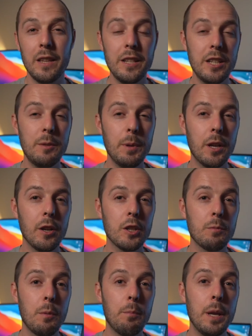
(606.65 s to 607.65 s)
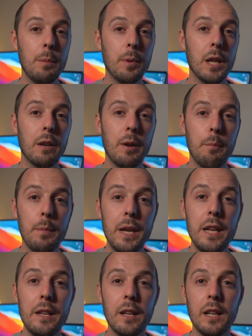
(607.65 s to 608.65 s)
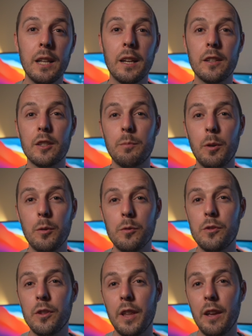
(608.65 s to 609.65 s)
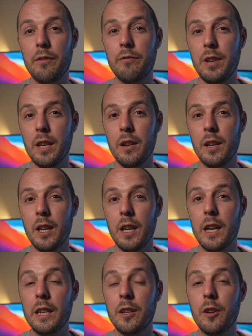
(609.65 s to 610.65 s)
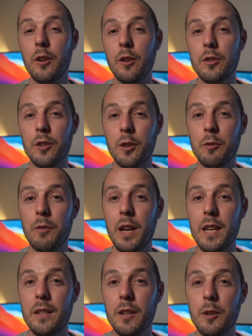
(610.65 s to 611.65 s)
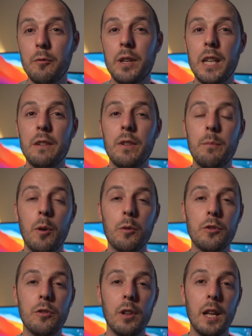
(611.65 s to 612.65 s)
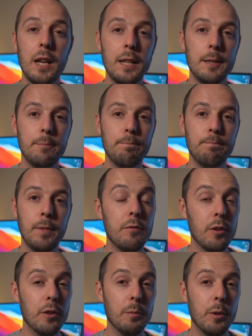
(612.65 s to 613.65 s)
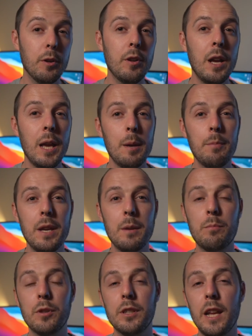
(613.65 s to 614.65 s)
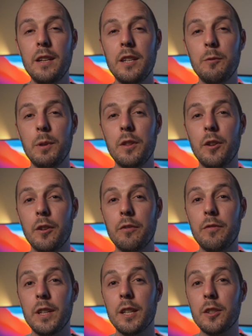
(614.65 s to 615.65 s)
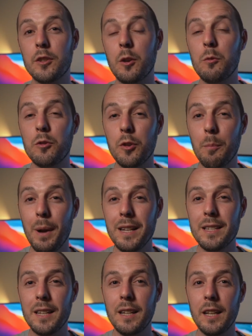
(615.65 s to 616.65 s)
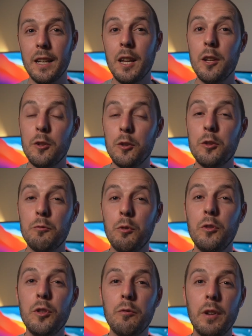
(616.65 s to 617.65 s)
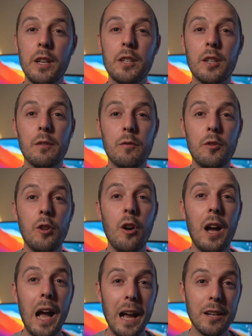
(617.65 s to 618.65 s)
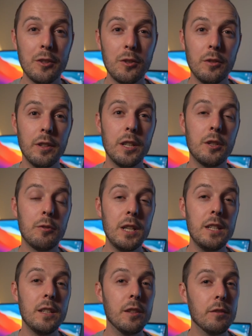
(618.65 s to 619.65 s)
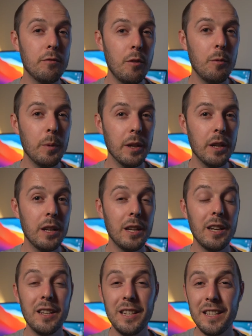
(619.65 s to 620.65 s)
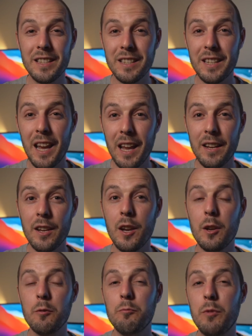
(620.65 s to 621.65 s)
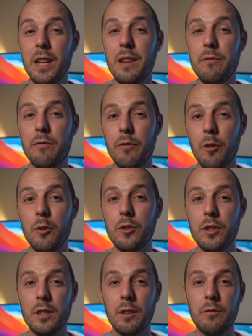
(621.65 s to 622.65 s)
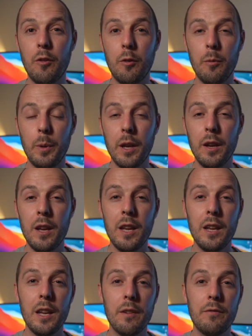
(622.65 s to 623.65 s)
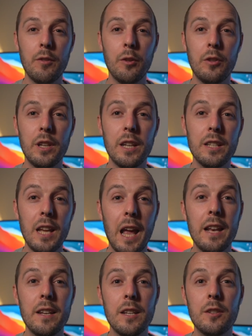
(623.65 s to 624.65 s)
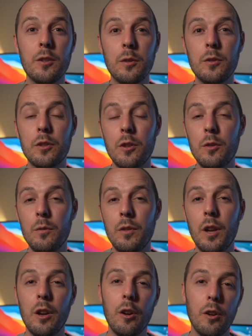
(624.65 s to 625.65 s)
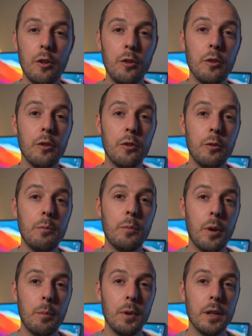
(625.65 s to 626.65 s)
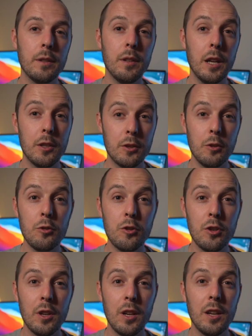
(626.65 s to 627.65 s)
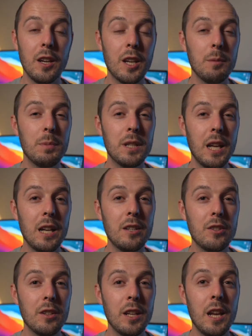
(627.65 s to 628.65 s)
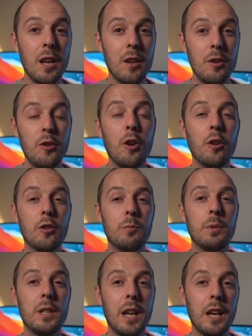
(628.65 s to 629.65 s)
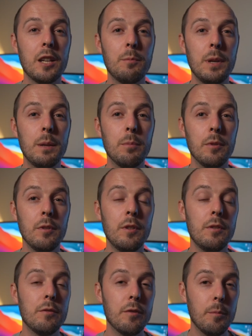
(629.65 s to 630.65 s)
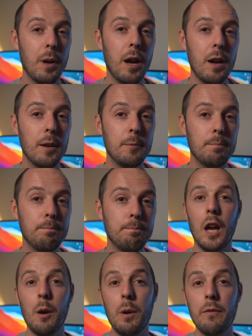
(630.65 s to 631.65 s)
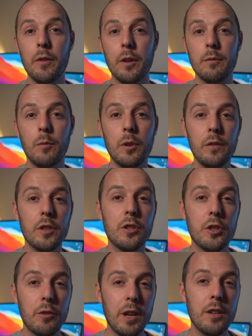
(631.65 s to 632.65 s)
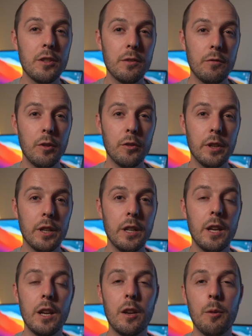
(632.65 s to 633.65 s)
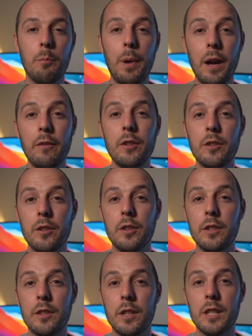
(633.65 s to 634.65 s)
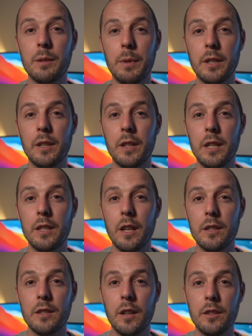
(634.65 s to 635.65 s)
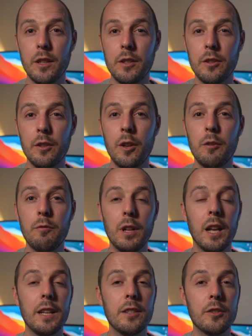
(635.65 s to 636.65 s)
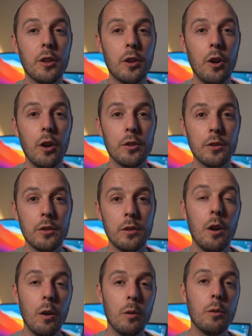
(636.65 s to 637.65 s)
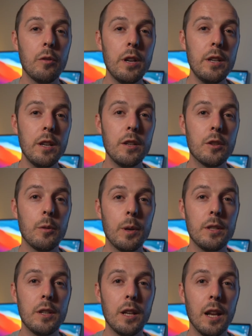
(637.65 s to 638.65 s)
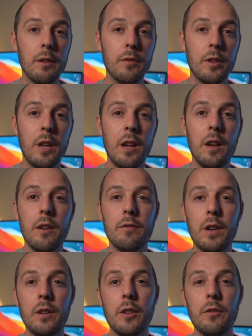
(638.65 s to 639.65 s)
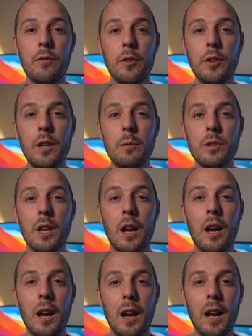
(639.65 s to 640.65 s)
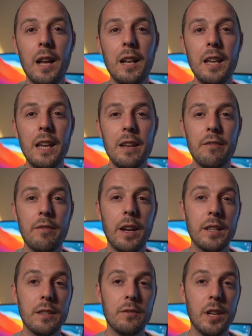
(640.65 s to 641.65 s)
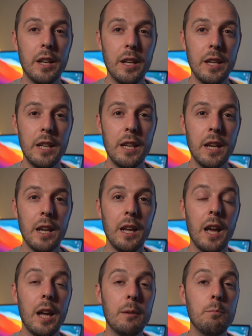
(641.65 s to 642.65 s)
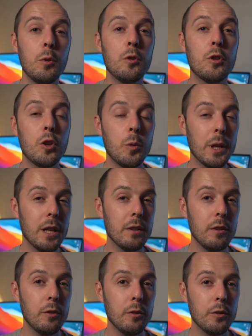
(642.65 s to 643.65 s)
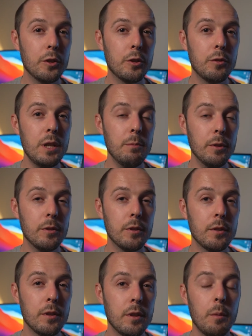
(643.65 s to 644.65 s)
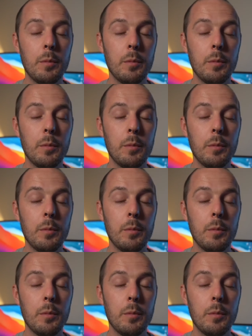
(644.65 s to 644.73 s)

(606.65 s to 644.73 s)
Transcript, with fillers: This is because when people are immediately exposed to their fear, it can cause a great degree of emotional harm. Furthermore, being presented with your fear so dramatically does run the risk of not actually treating the phobia and instead reinforcing the phobia if flooding is ended too soon or not done properly. As such, it can potentially not protect people from harm. However, one of the strengths of flooding in comparison to systematic desensitization relates to cost. Ogrin in twenty eleven found that flooding was a highly effective technique and much quicker than other treatments.